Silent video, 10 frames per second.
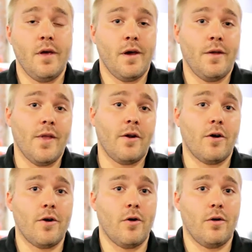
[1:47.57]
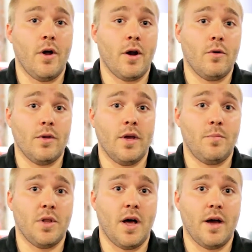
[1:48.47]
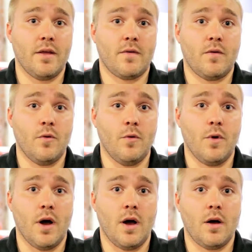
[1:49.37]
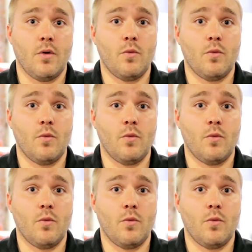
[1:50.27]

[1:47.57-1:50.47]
And that not only applies to uh,